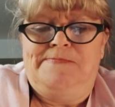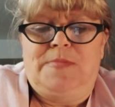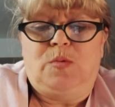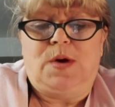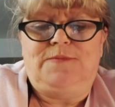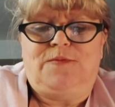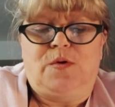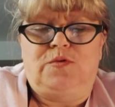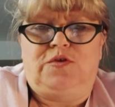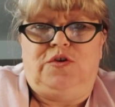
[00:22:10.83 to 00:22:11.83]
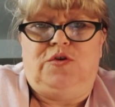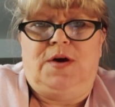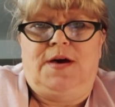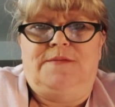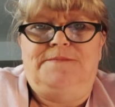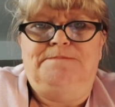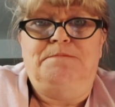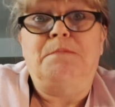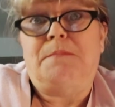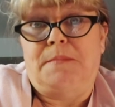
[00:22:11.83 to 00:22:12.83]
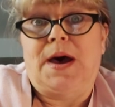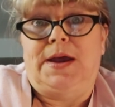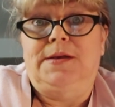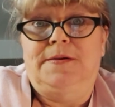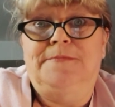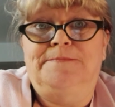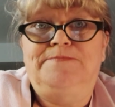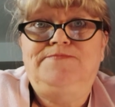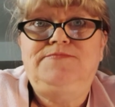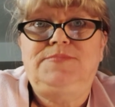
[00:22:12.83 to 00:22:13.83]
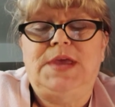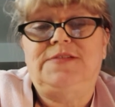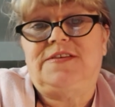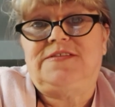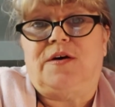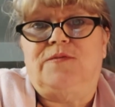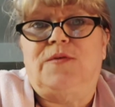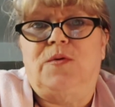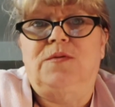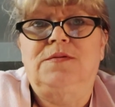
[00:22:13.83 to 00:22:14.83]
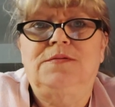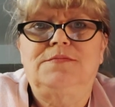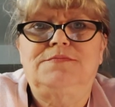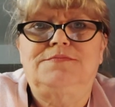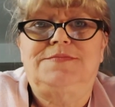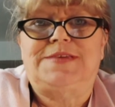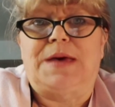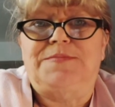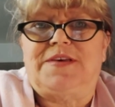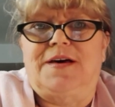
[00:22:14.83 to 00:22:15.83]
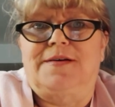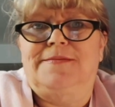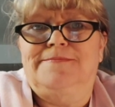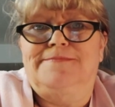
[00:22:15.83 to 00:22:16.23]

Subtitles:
What phone do you have? Mine. It's a cell phone. Samsung.